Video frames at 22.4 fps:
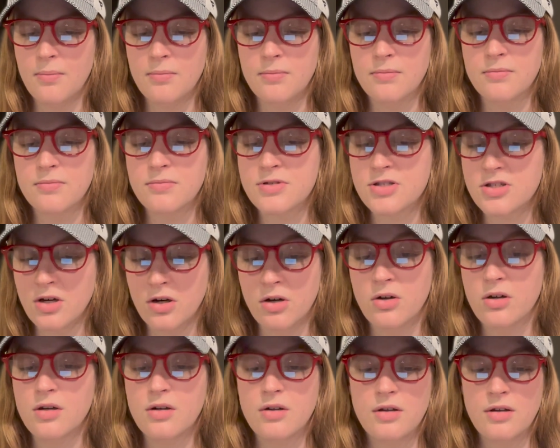
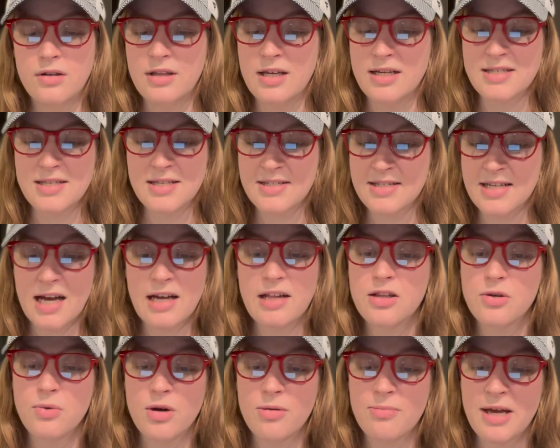So that's
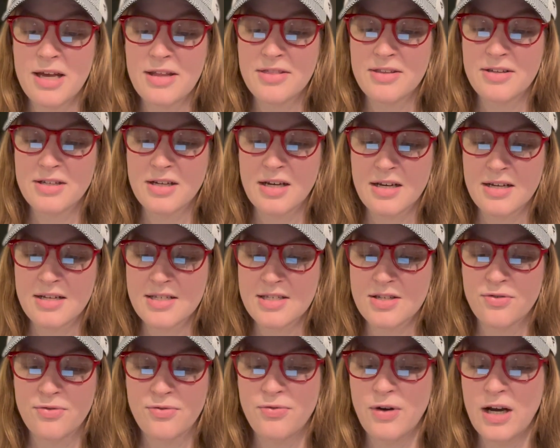exactly what Mantha
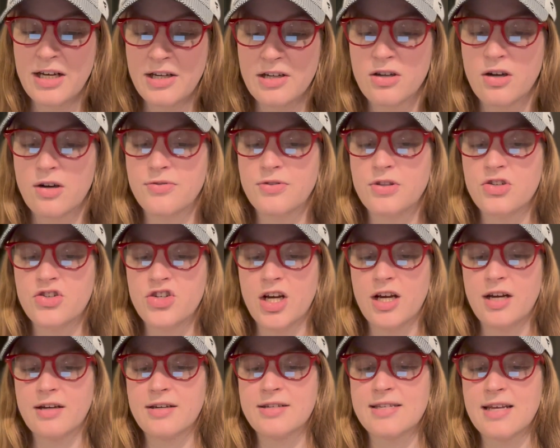does, fighting off the
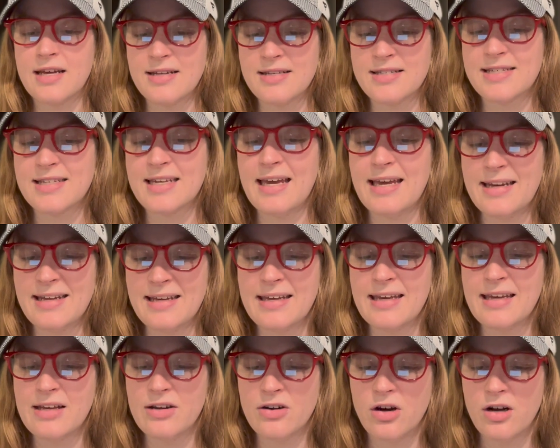checks and
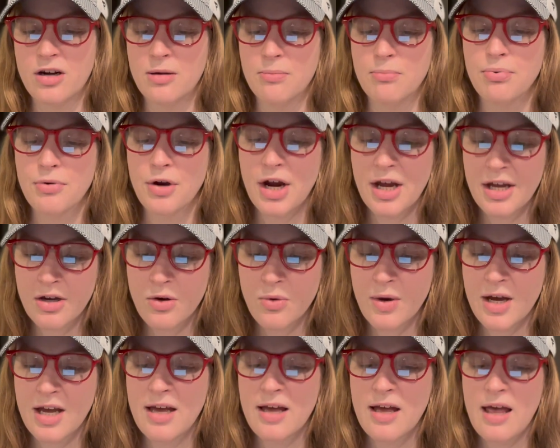skating in on a
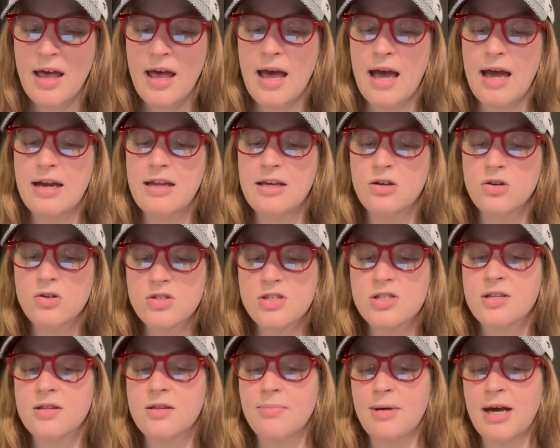breakaway, and he
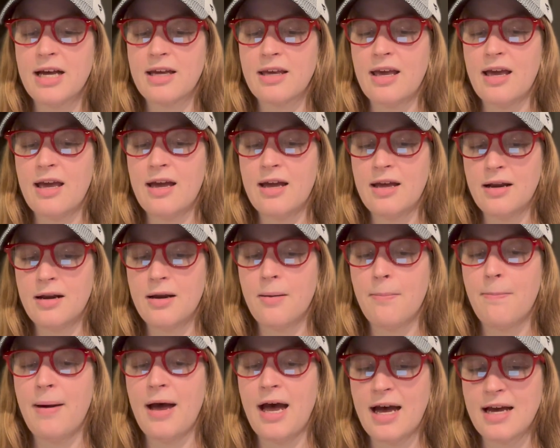goes to the backhand
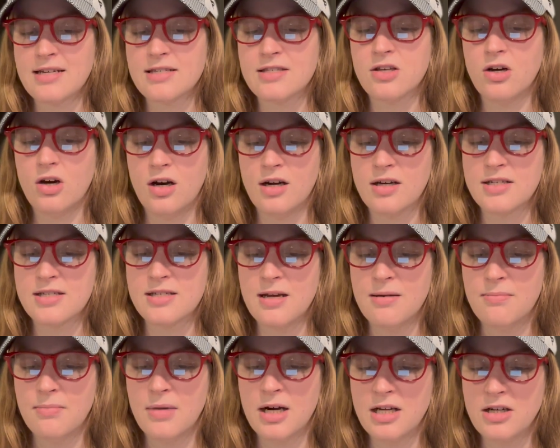past the Hawks
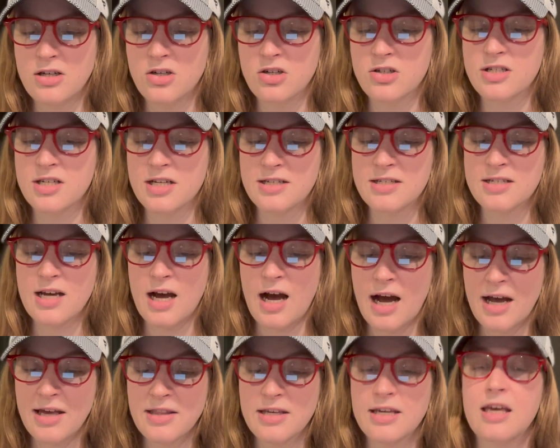netminder to
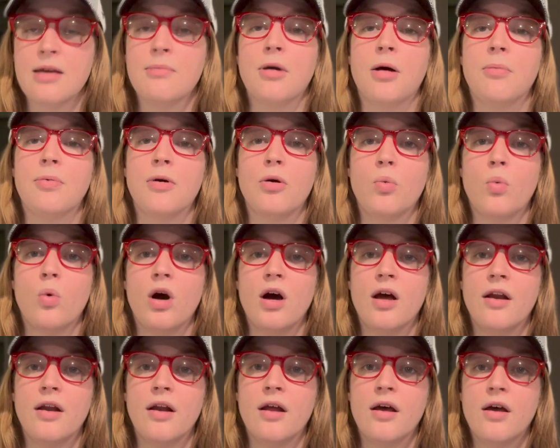tie the game up at
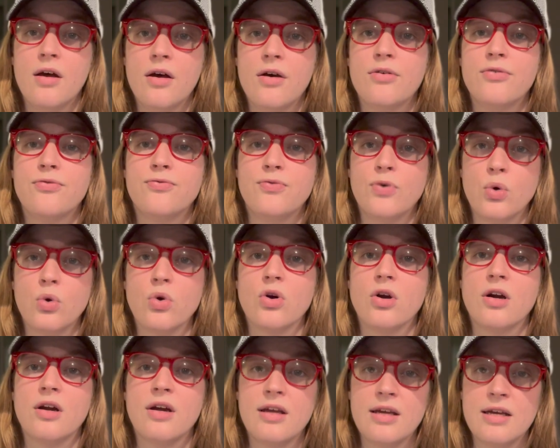1
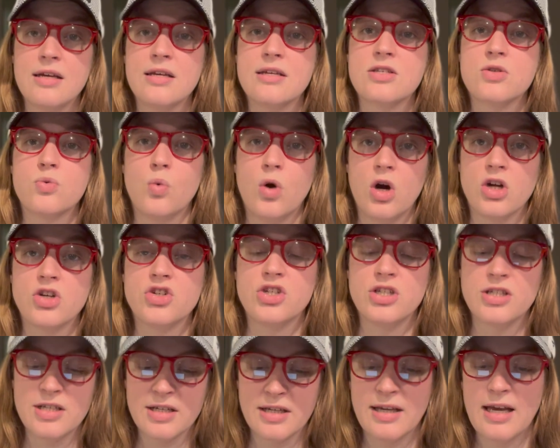for his
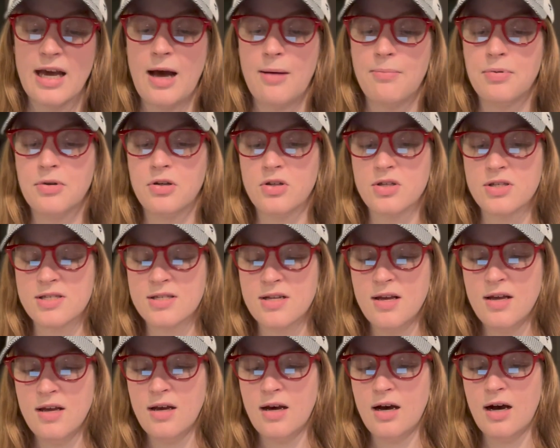Washington
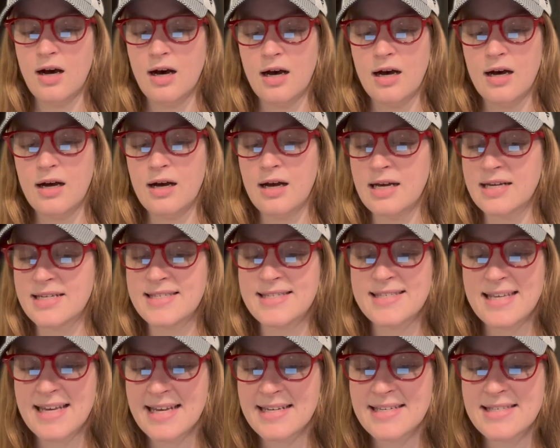Capitals.
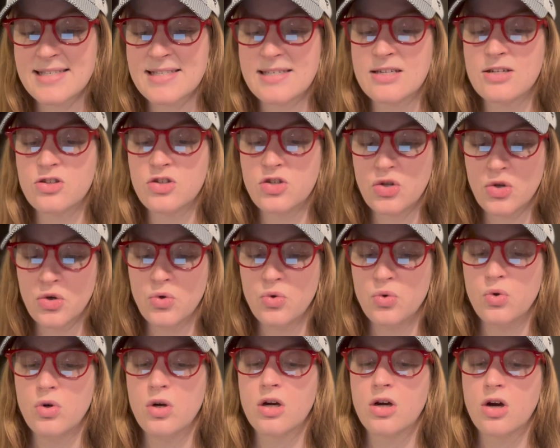Assist
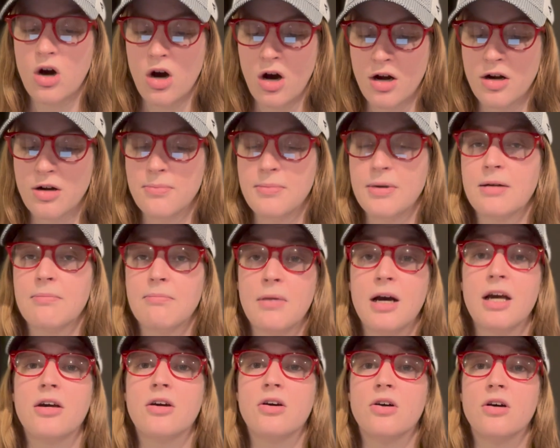to Connor
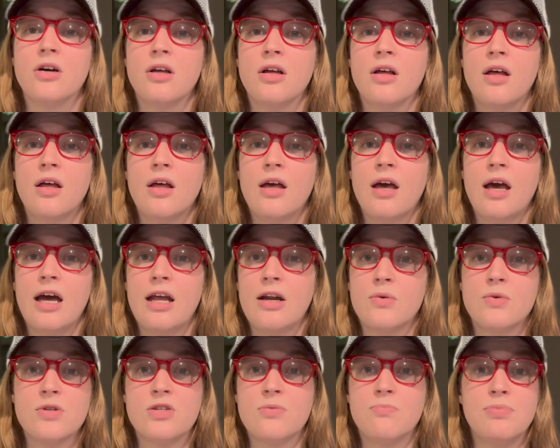McMichael,
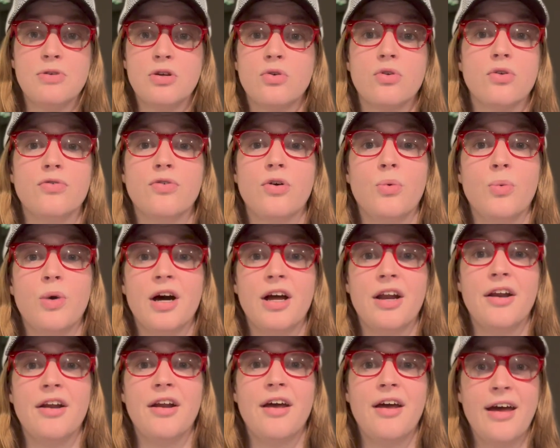and it was a beautiful
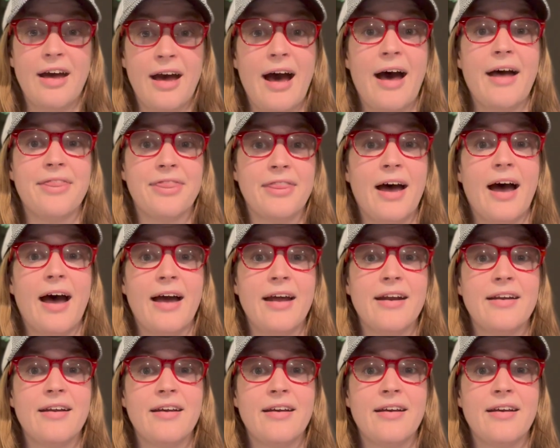one at that.